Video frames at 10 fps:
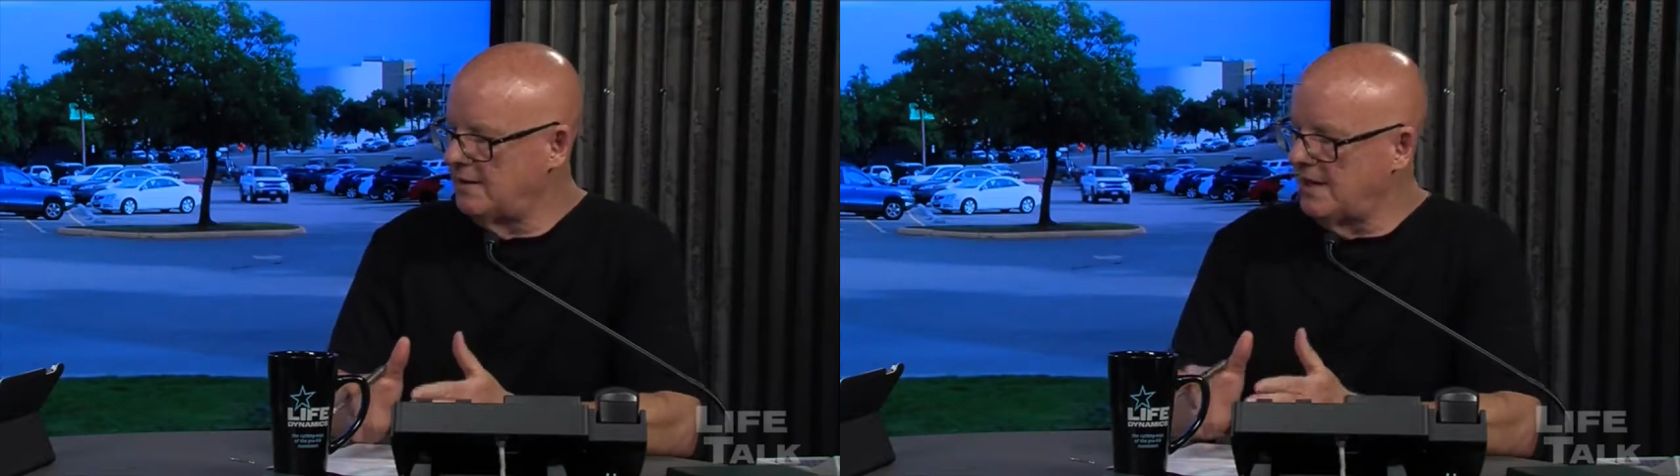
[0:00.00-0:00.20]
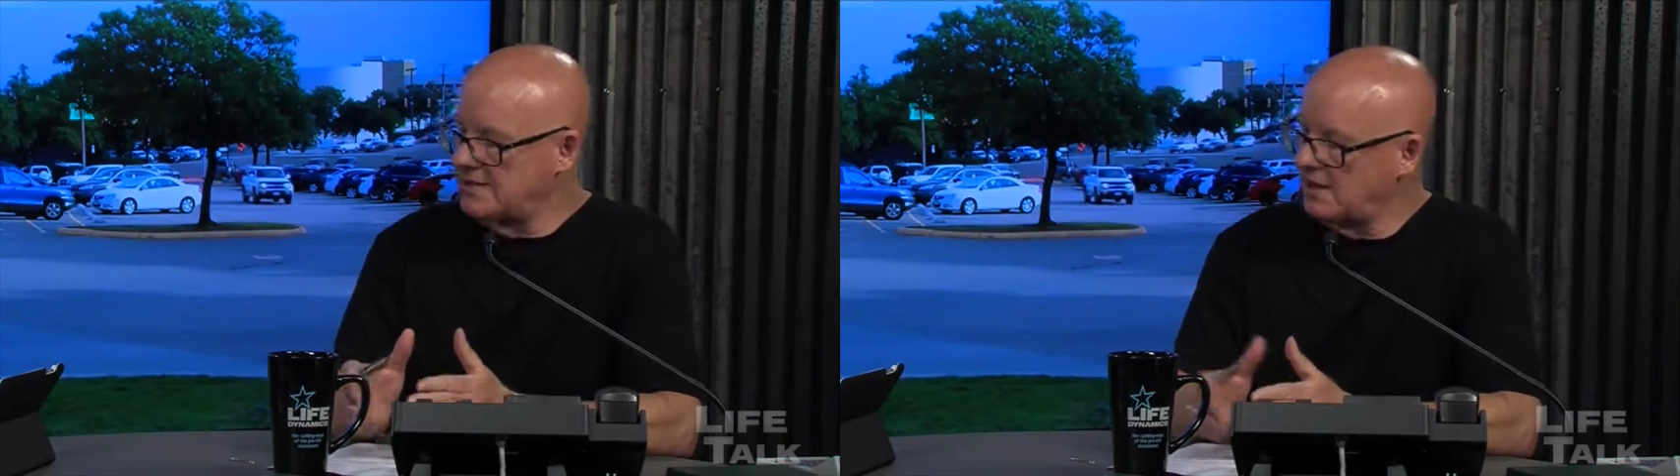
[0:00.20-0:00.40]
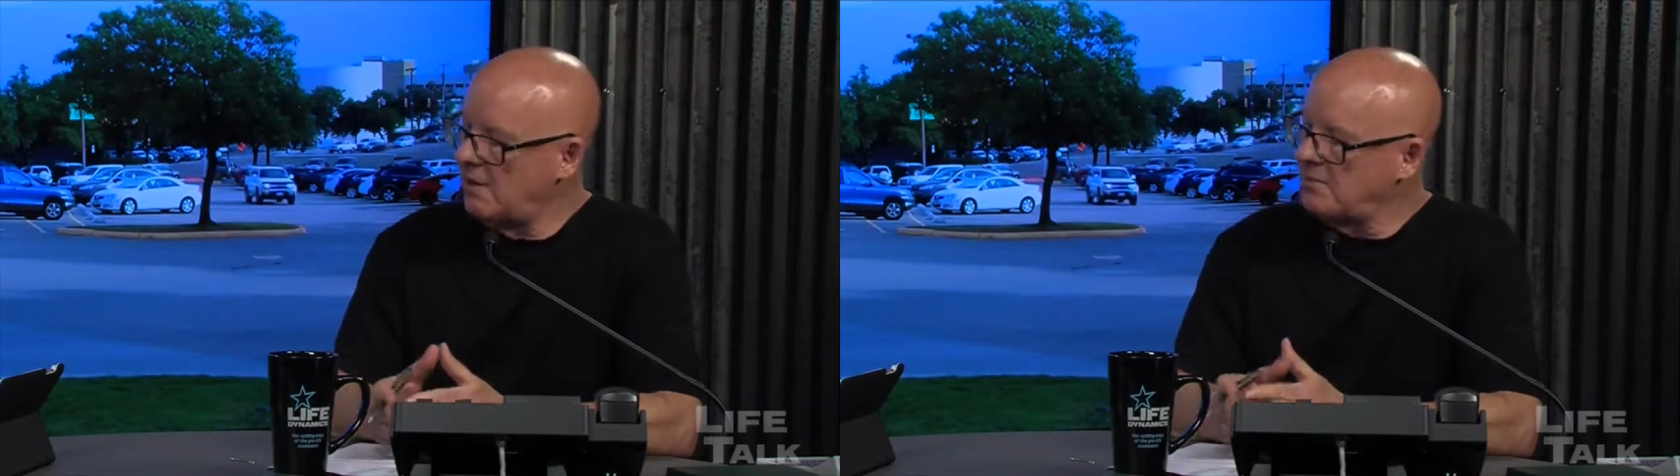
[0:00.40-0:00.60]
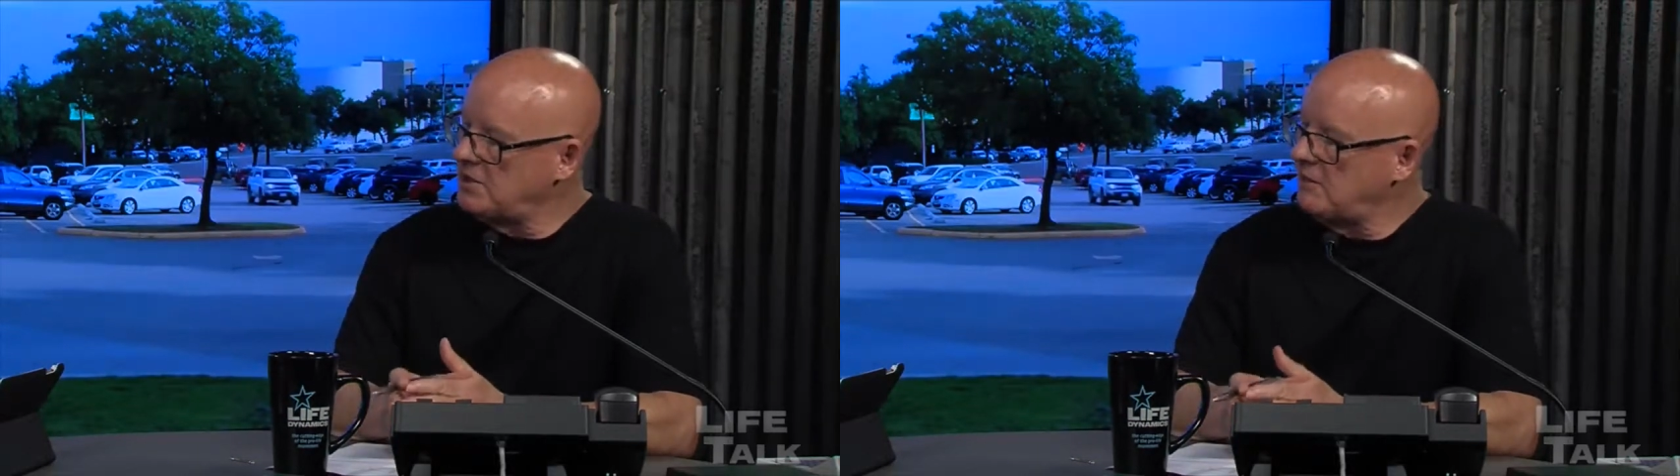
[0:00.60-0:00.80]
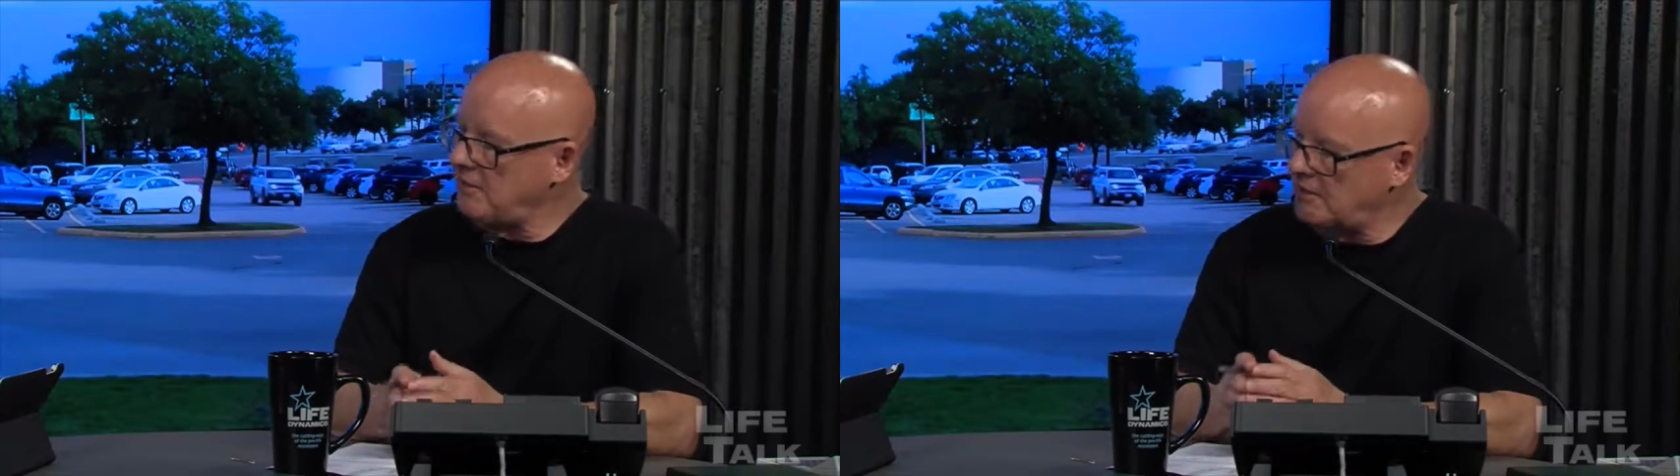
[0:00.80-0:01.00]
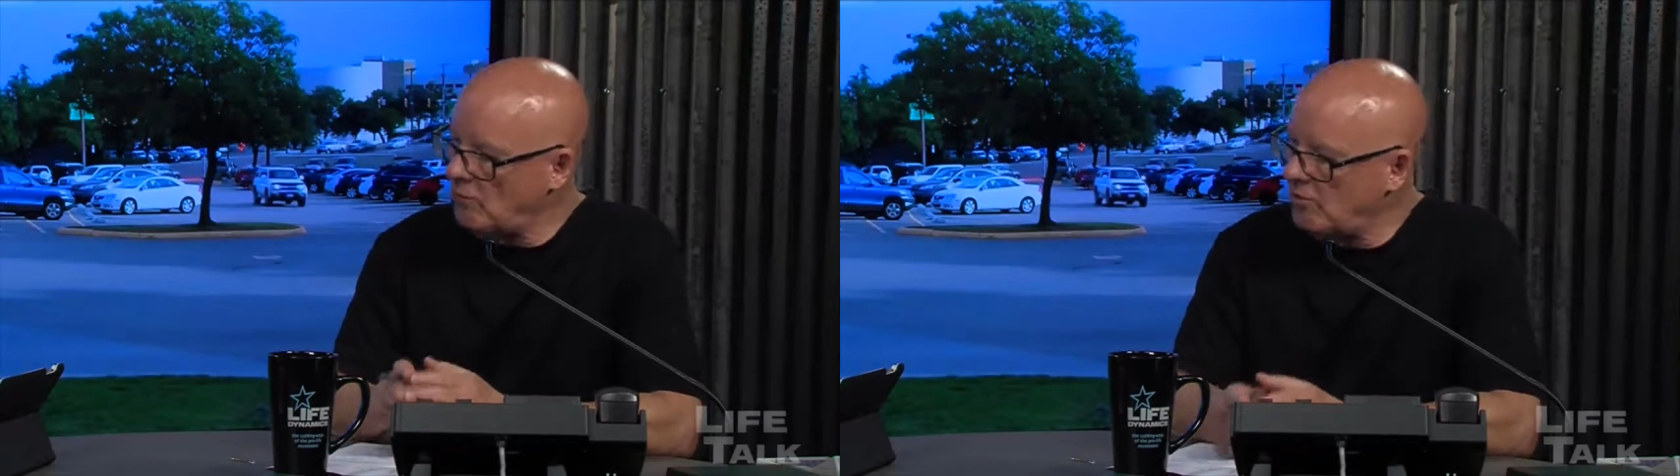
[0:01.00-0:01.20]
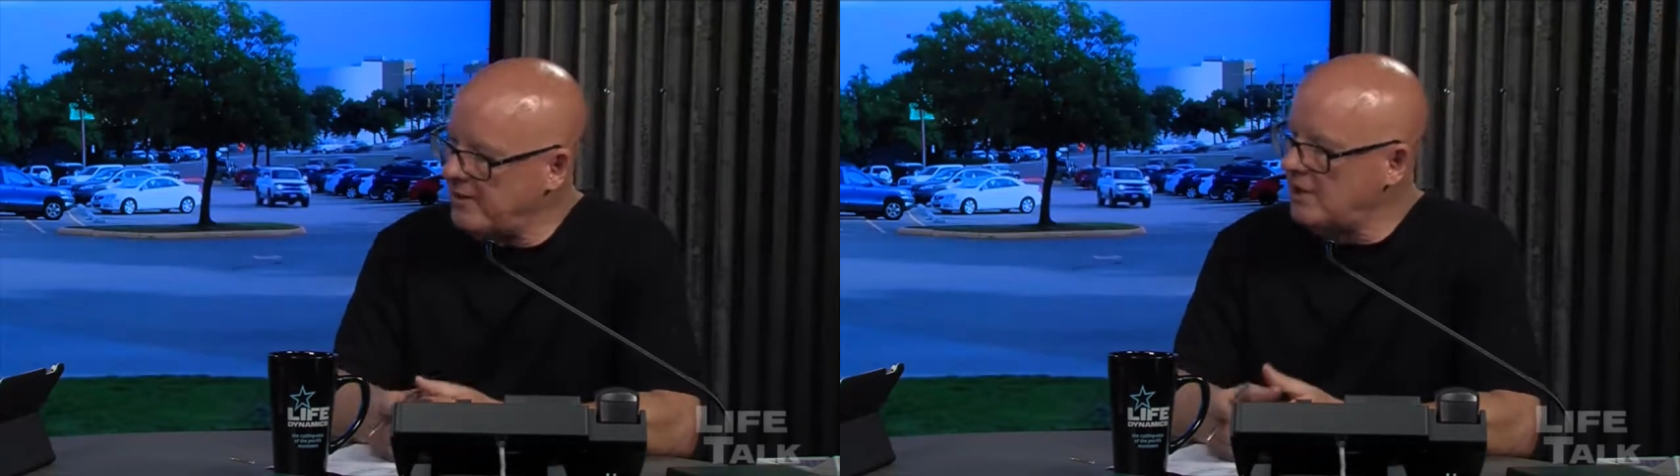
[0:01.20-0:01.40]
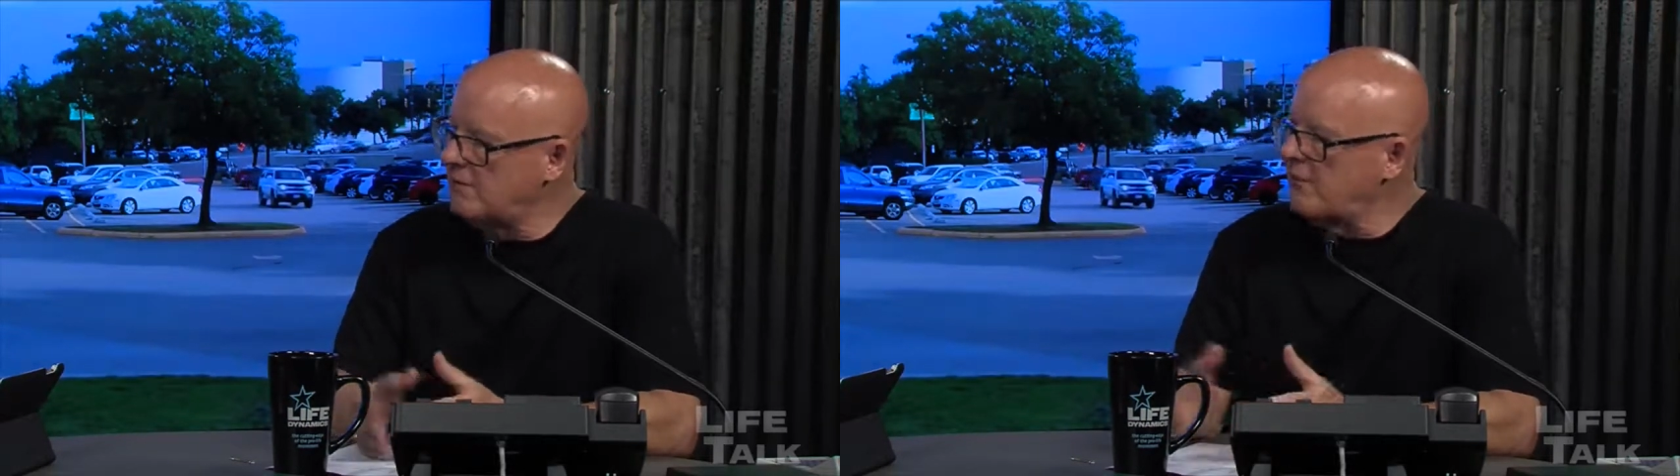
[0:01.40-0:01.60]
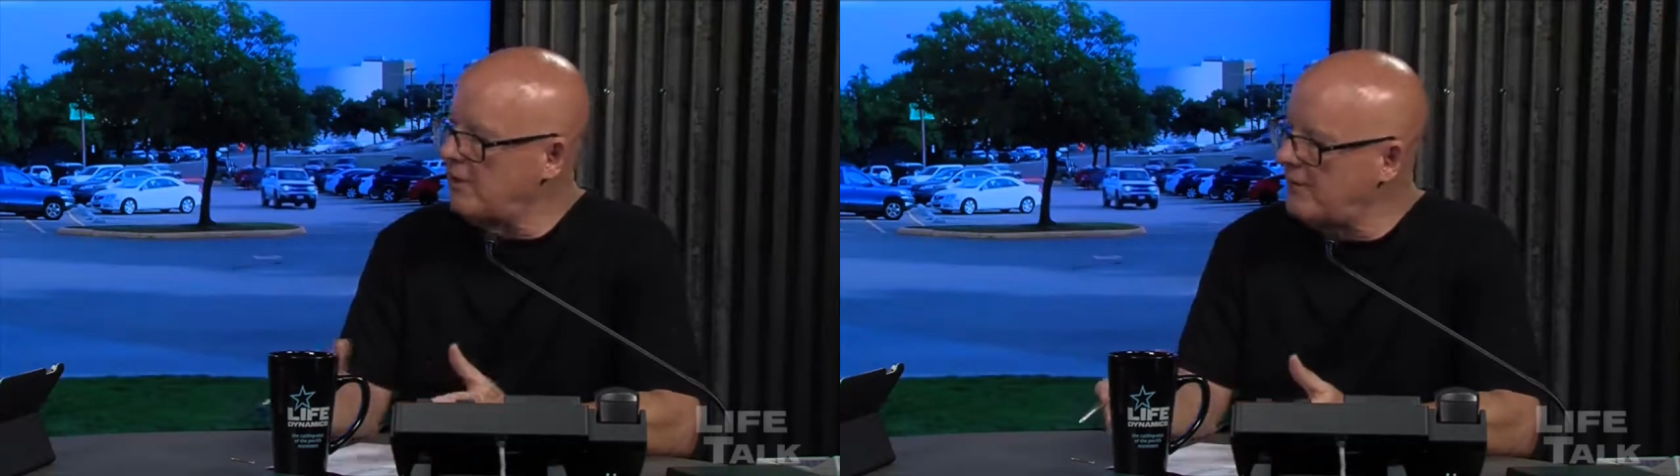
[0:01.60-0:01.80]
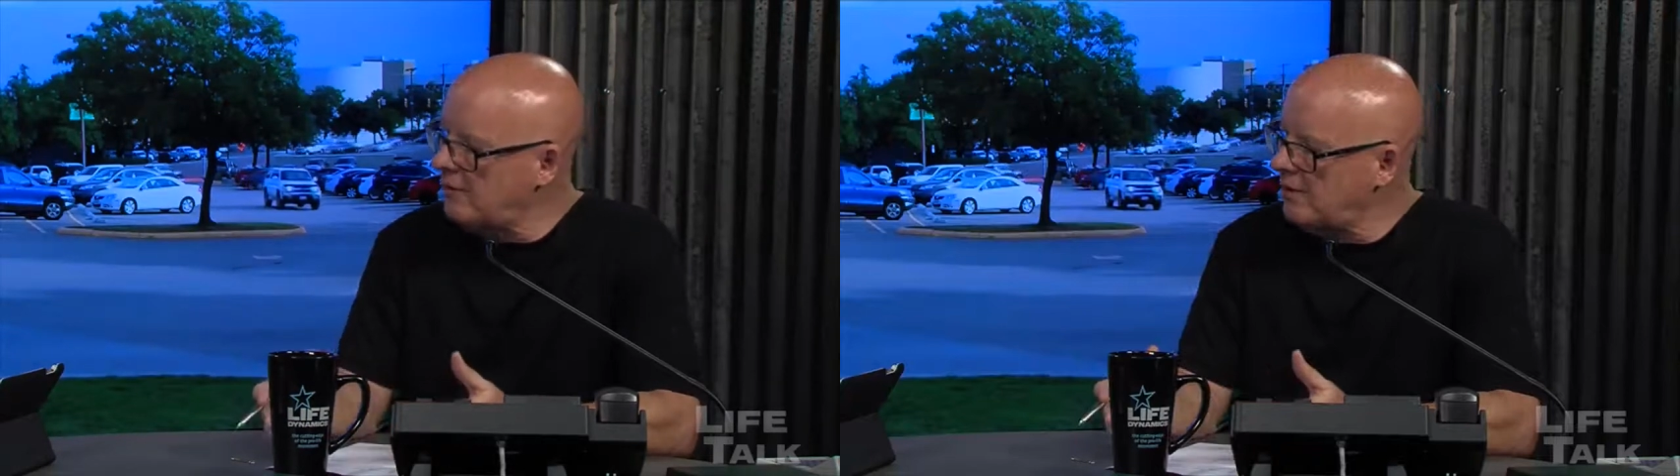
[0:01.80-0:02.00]
It's an opportunity that won't be here
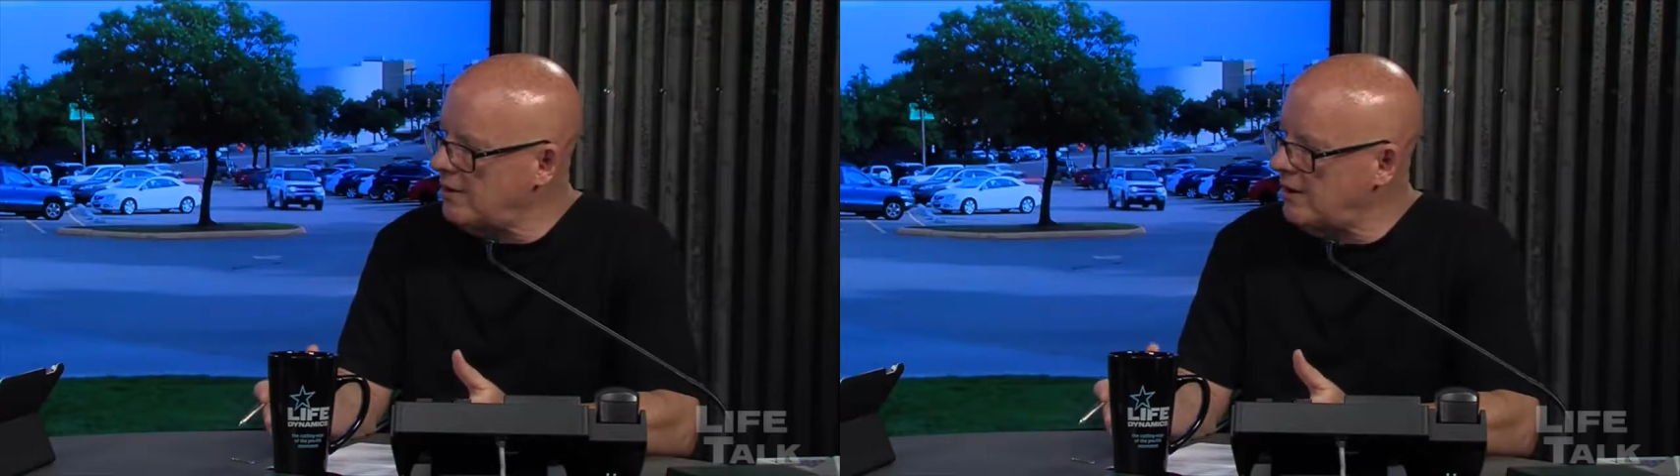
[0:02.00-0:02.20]
forever,